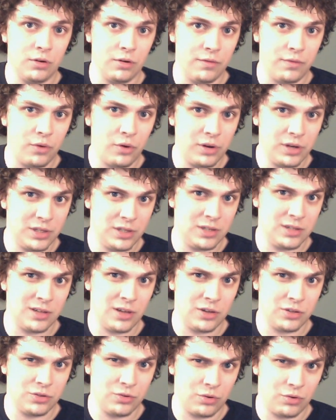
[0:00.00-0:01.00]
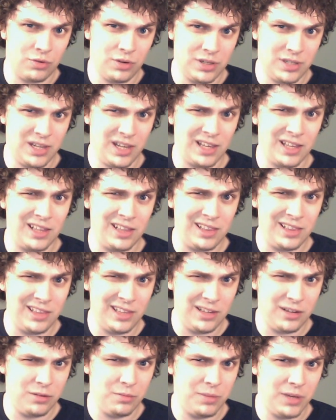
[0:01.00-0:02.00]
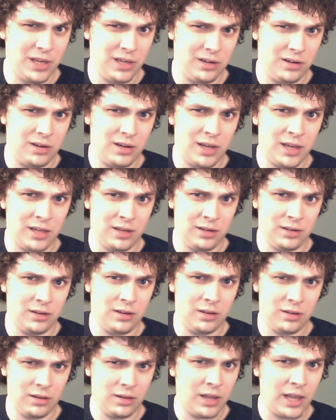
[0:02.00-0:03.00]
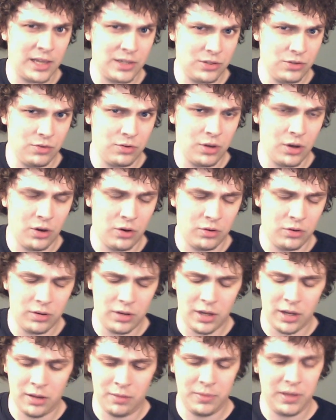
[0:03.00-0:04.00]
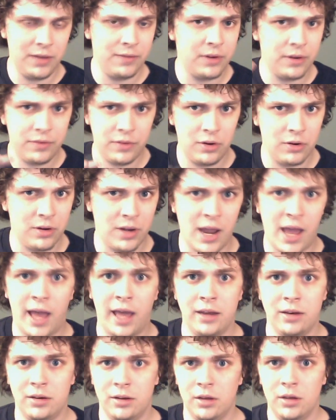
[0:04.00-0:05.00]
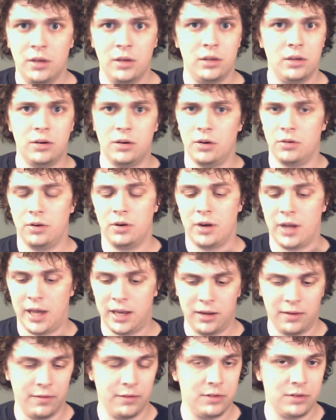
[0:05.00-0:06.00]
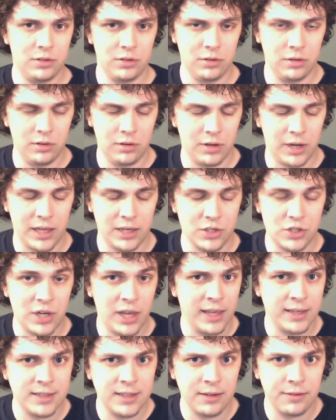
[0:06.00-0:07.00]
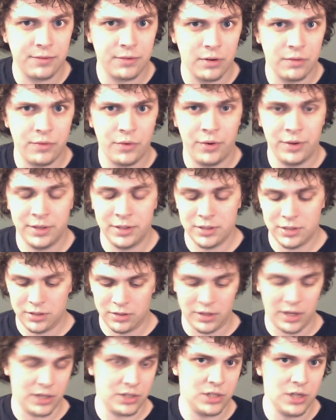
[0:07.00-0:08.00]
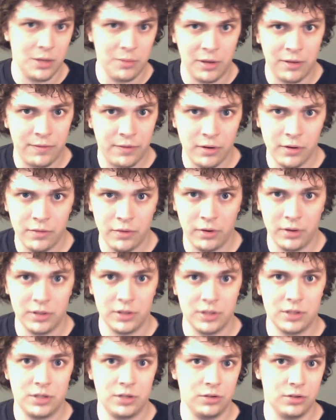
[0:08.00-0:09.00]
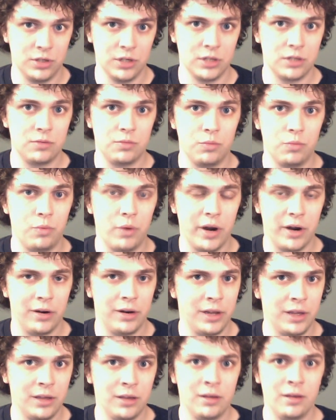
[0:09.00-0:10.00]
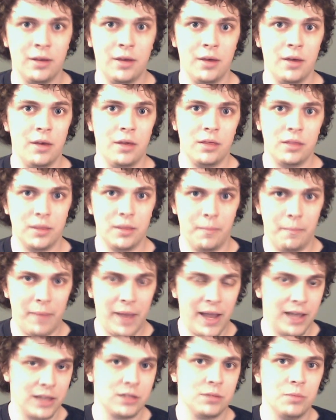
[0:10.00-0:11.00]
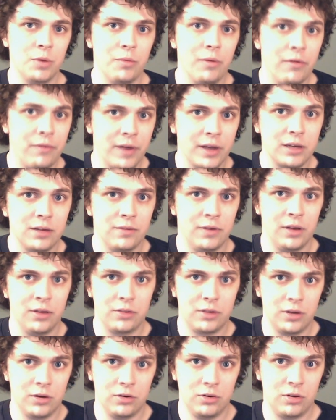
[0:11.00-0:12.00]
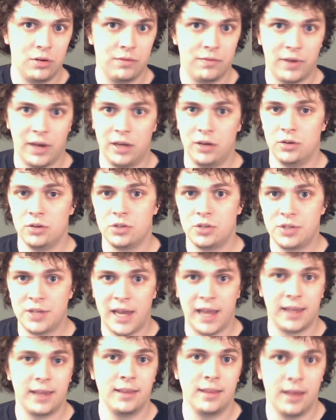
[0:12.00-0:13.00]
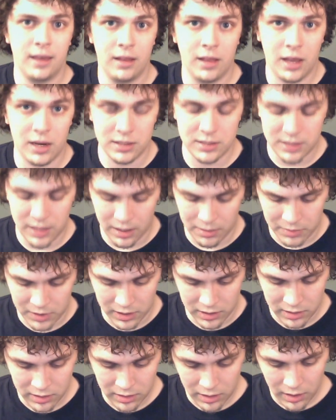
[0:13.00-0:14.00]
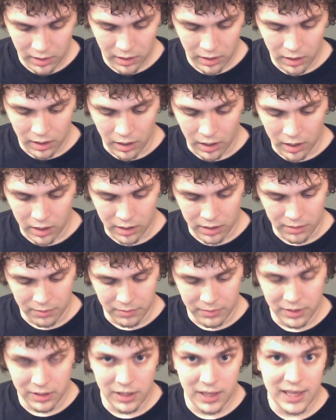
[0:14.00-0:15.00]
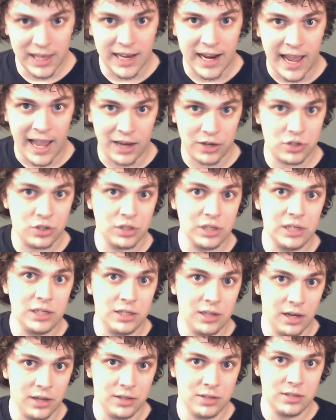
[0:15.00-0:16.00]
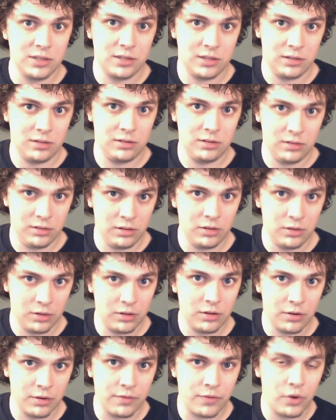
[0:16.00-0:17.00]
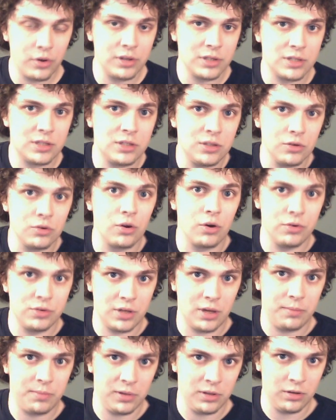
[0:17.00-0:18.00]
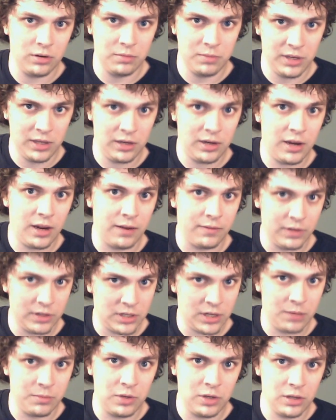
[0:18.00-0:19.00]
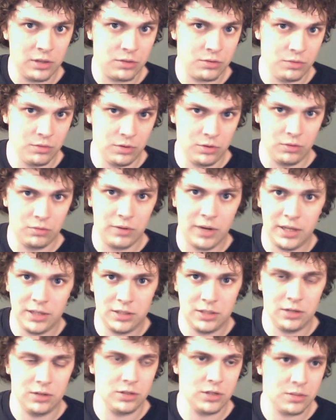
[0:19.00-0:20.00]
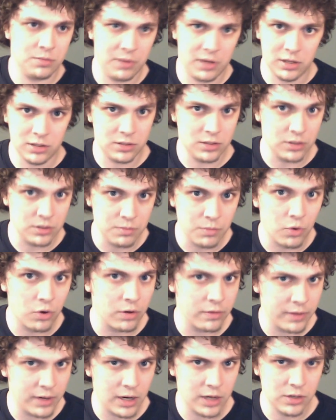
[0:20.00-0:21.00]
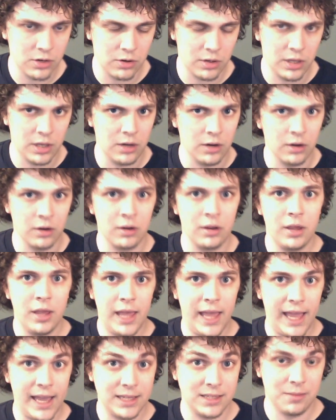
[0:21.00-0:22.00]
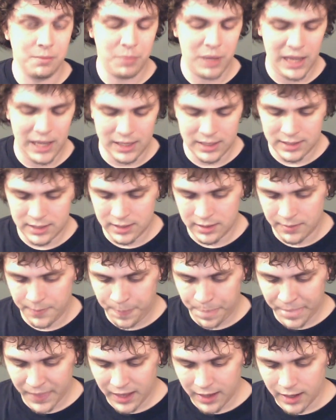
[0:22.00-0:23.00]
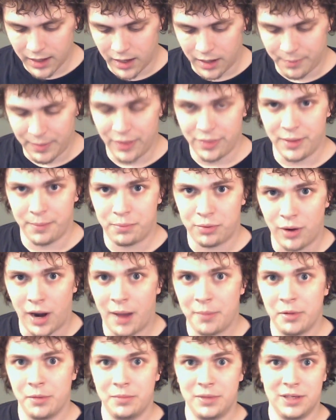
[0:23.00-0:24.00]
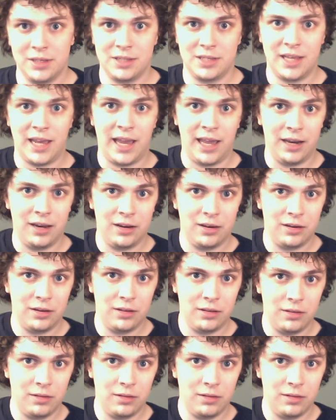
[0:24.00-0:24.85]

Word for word: your avoidance is also increasing a little bit as you go. Even if you're not, you know, you're not enchanting for avoidance, you're not gemming for avoidance, you're just wearing the maximum effective health gear you can find. You're just stacking the hell out of stamina. It actually does. Your avoidance still goes up a little bit every time you get through a new raid tier, just because there's more of it on your gear as a base. The problem is that